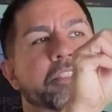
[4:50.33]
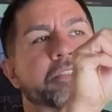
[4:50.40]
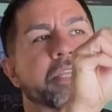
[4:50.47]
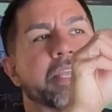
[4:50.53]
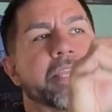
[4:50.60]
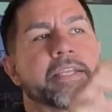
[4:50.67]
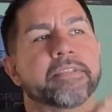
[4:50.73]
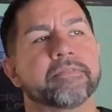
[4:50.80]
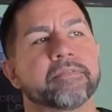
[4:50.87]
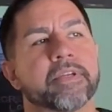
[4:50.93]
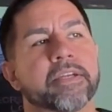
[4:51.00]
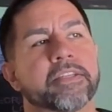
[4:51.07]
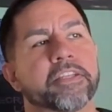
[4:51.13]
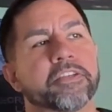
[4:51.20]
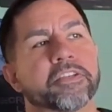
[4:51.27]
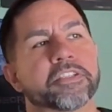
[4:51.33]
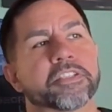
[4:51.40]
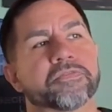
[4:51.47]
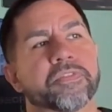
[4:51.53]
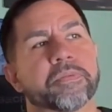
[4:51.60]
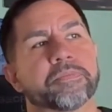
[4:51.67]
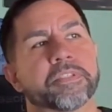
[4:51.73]
you can, and then you can
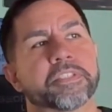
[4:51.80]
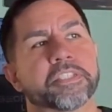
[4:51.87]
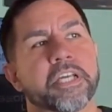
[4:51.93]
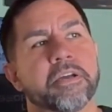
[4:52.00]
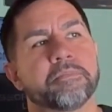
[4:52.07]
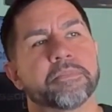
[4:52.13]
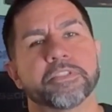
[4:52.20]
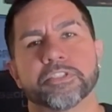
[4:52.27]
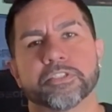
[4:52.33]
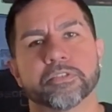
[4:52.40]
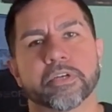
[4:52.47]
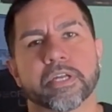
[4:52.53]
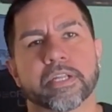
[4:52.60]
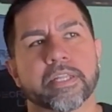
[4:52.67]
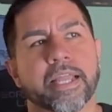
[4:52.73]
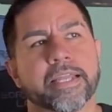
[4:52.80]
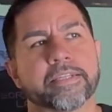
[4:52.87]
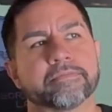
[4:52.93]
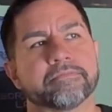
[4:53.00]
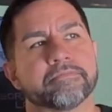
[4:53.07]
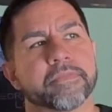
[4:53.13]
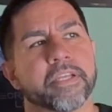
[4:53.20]
just flip this up. You still got a light.
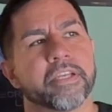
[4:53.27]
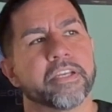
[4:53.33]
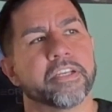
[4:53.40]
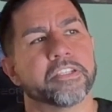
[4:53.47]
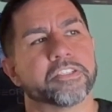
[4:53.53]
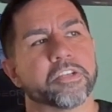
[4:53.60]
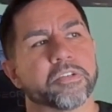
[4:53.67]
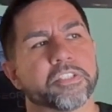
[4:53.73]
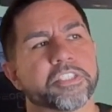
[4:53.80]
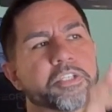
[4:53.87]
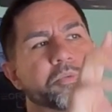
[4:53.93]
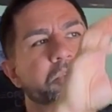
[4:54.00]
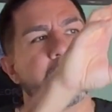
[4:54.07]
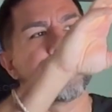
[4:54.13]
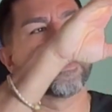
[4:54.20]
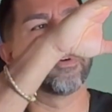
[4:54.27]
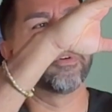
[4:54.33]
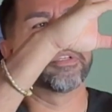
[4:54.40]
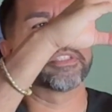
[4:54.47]
So this is a really cool